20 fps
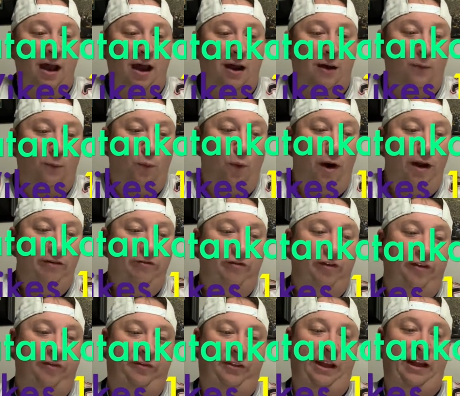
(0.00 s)

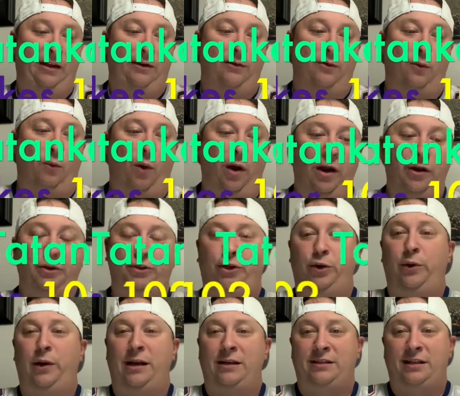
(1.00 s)

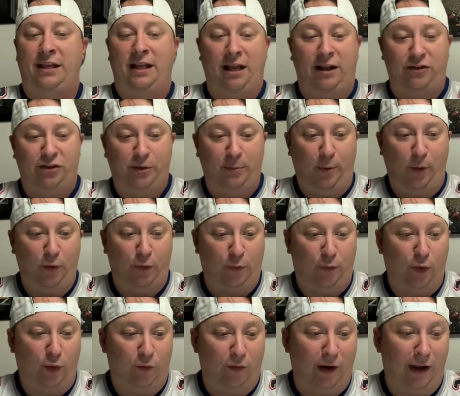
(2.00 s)
115-102, and I say that because you both
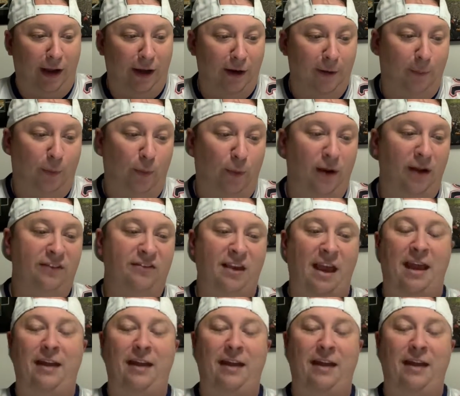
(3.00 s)
were over 100 points.